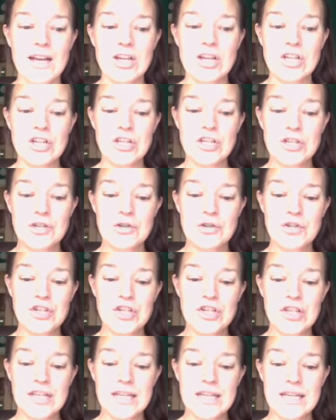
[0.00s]

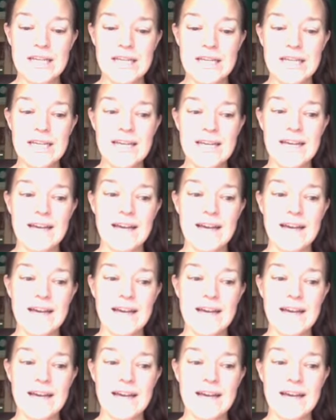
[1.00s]
Usually